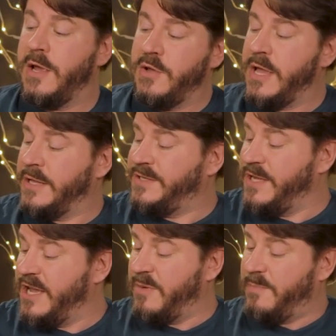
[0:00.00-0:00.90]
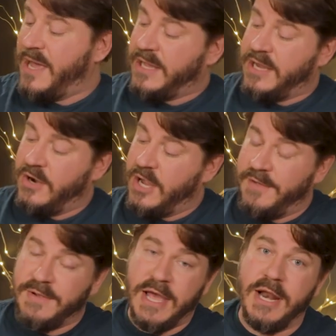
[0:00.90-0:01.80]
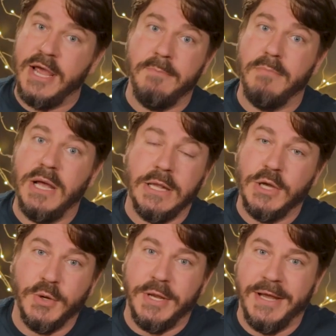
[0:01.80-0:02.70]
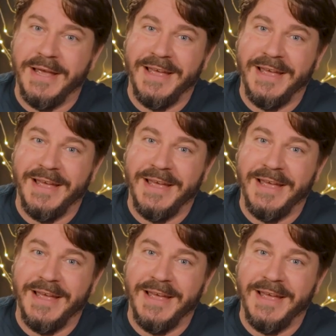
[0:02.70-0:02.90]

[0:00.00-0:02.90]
You can't see it, but back here, I've got a buttload